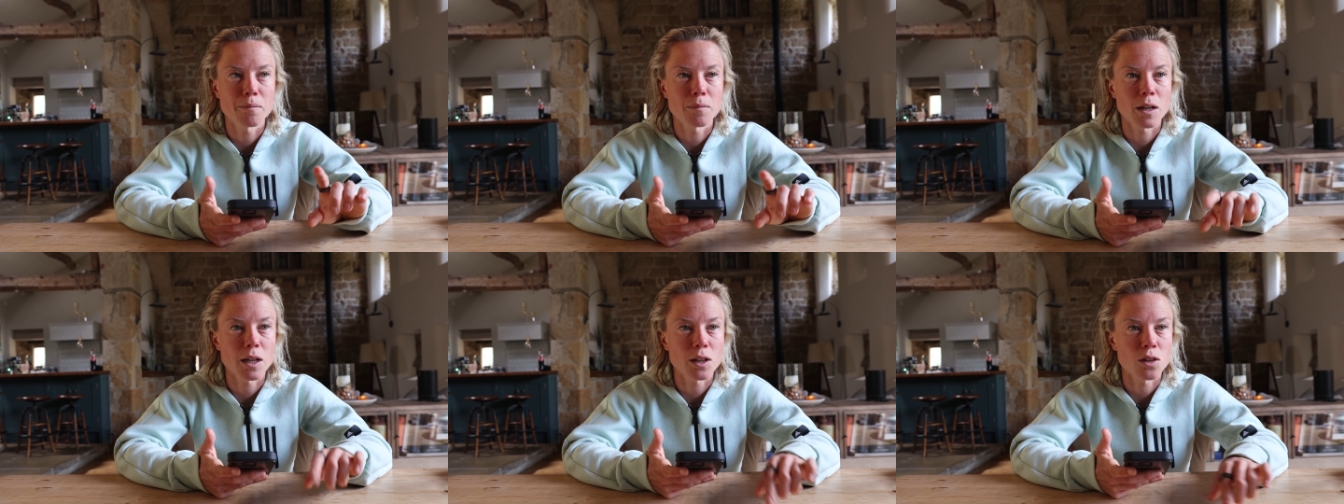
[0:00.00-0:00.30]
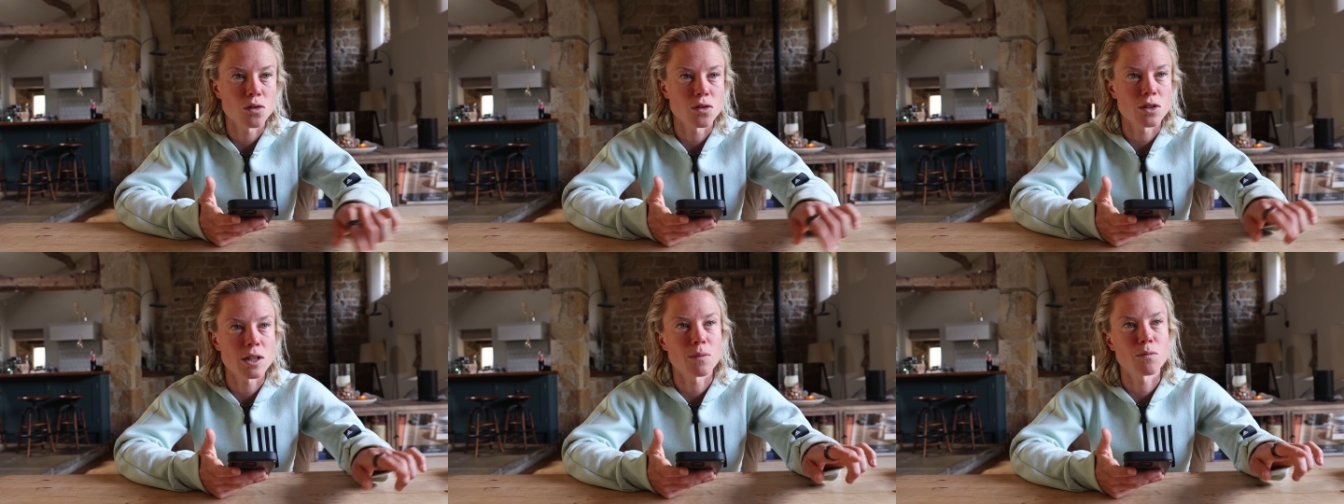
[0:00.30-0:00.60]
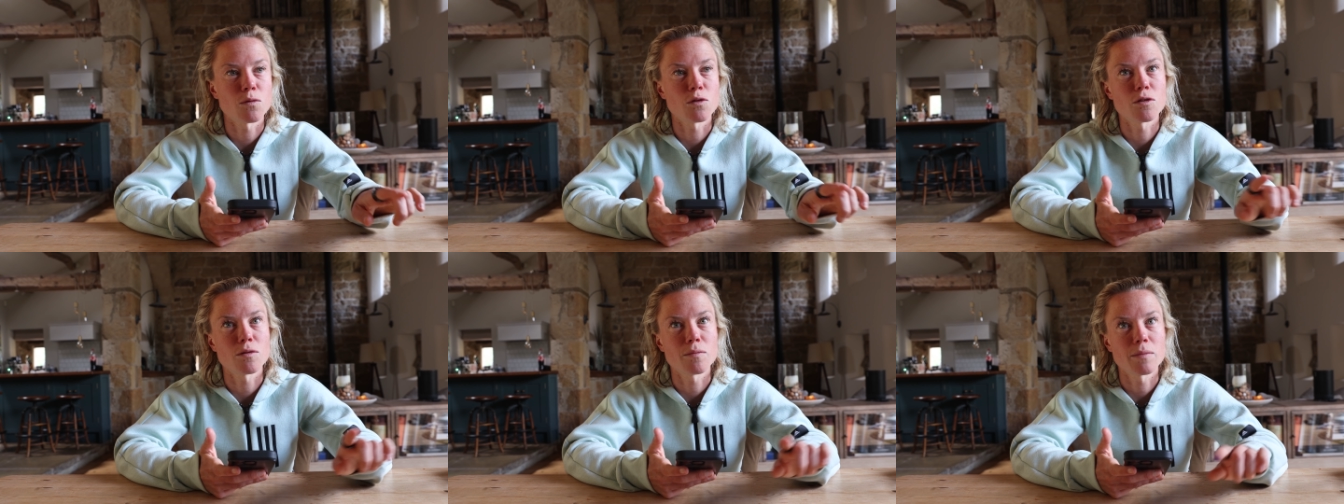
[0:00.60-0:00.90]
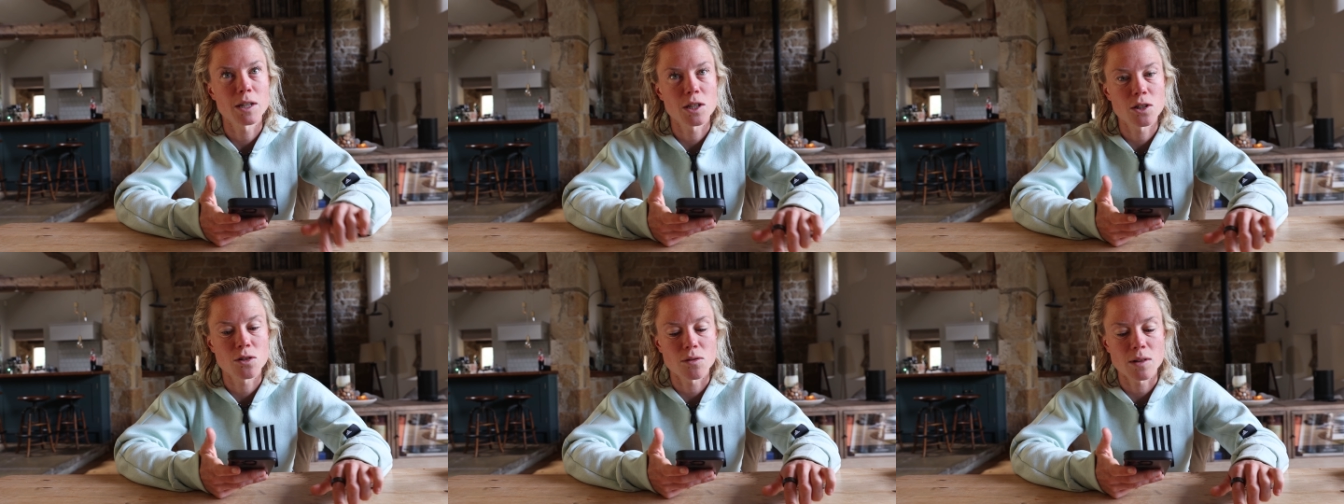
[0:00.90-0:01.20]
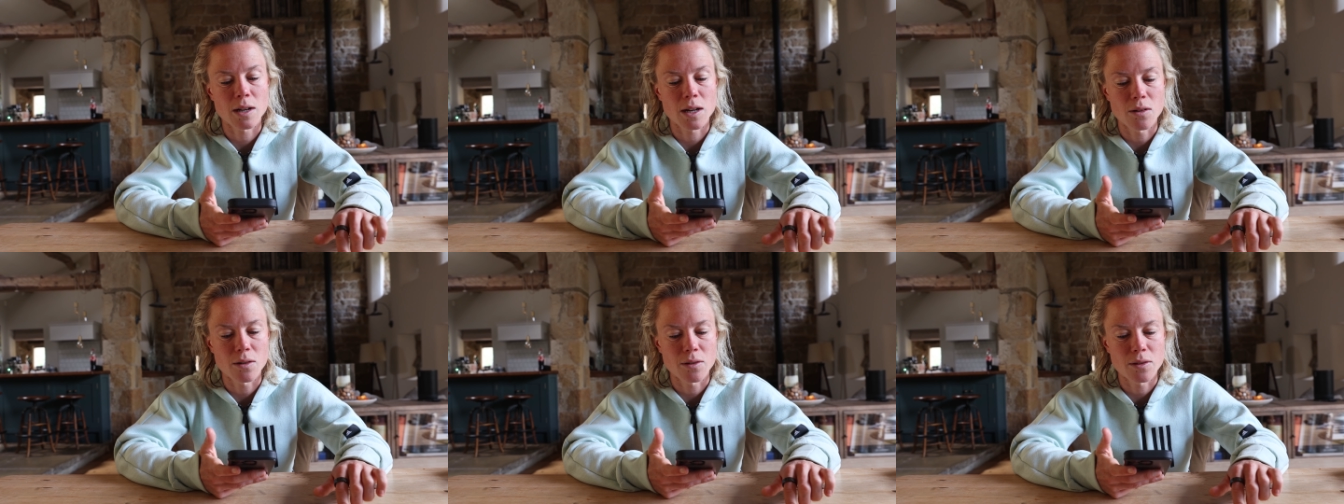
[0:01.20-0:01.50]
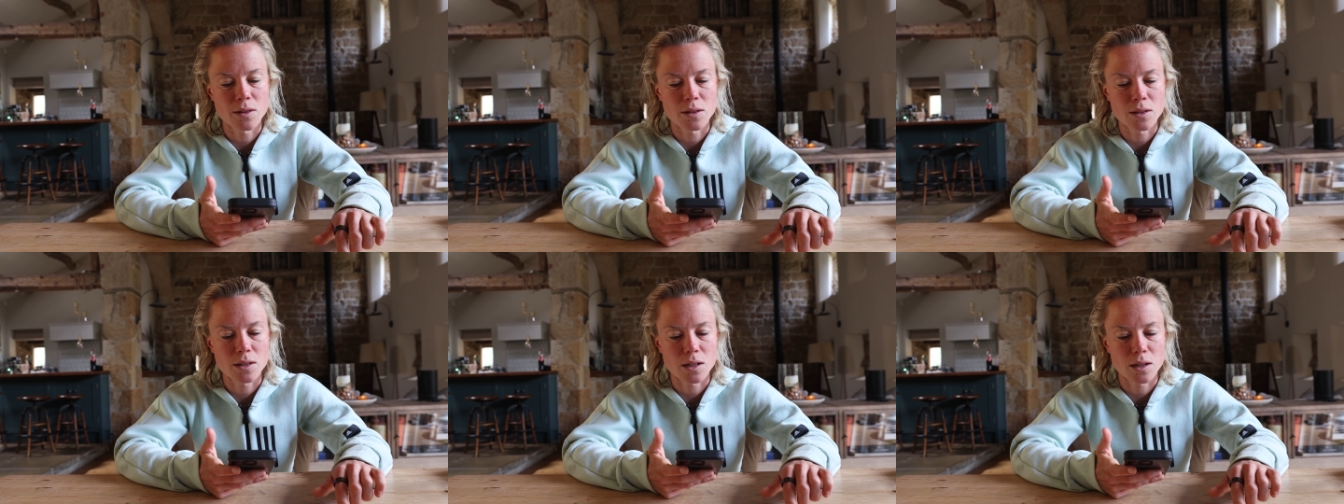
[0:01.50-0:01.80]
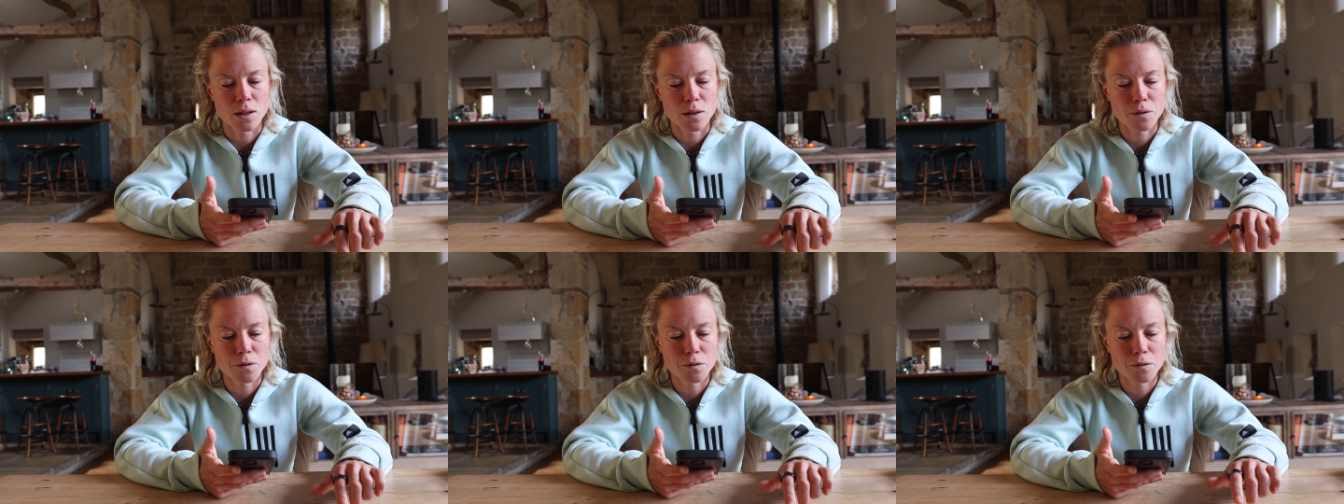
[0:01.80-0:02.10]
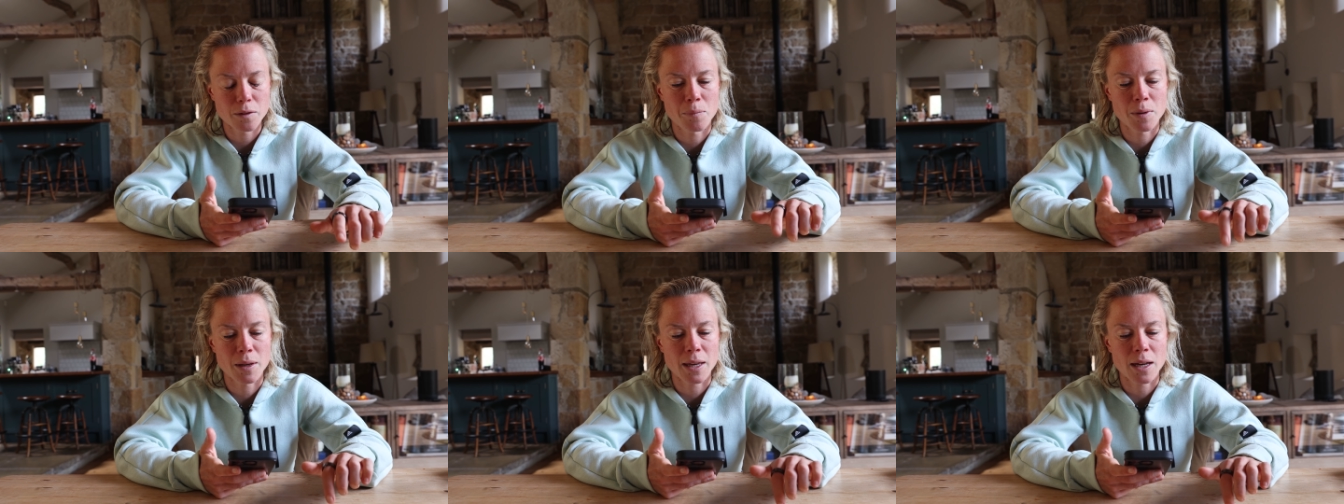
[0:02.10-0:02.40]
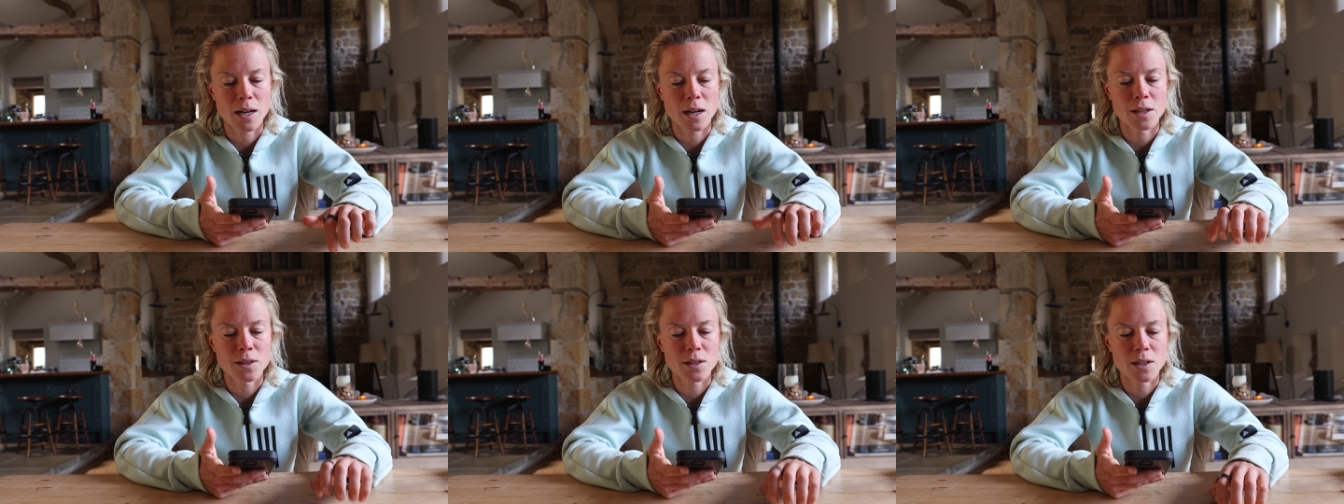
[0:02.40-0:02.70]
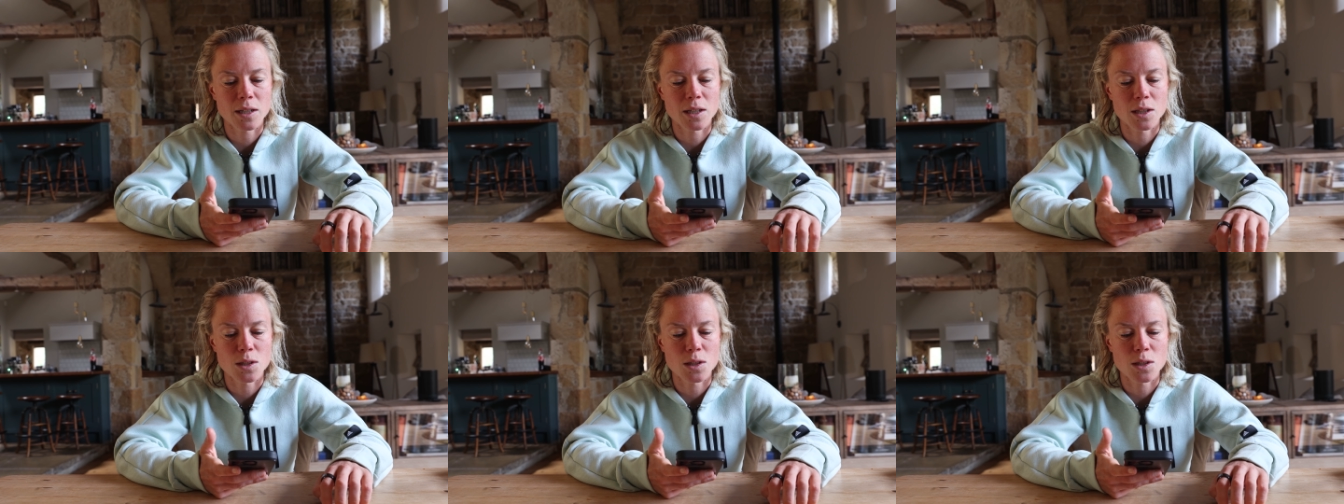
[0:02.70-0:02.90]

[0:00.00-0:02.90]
like your general menstrual health and stuff. But yeah, I dug